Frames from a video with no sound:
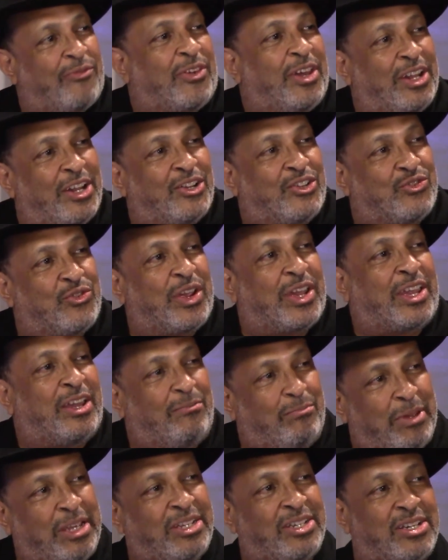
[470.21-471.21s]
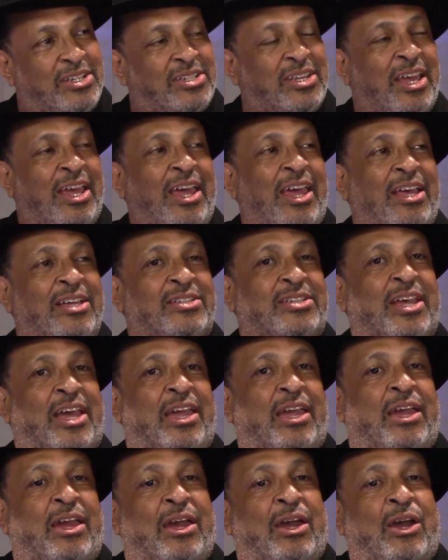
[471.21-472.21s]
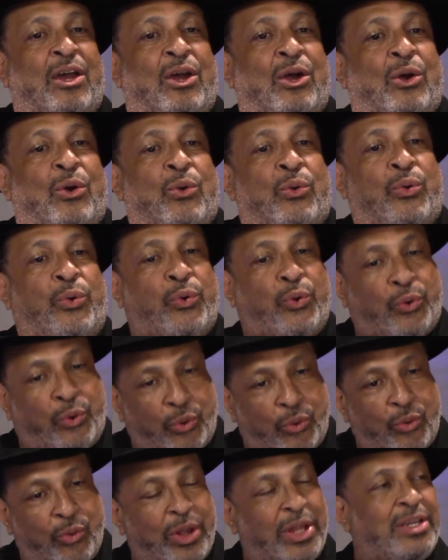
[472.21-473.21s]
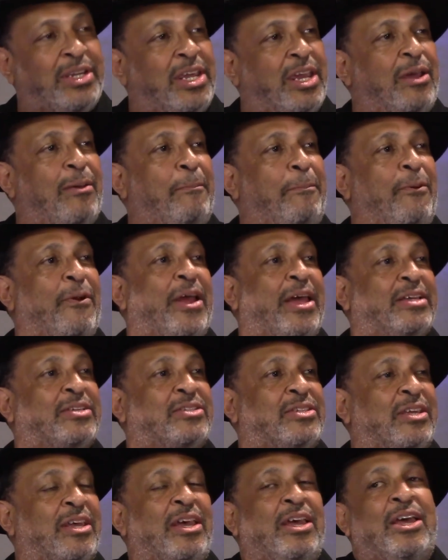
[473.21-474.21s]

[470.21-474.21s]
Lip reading: get a drink, and me just say, whew, and decompress.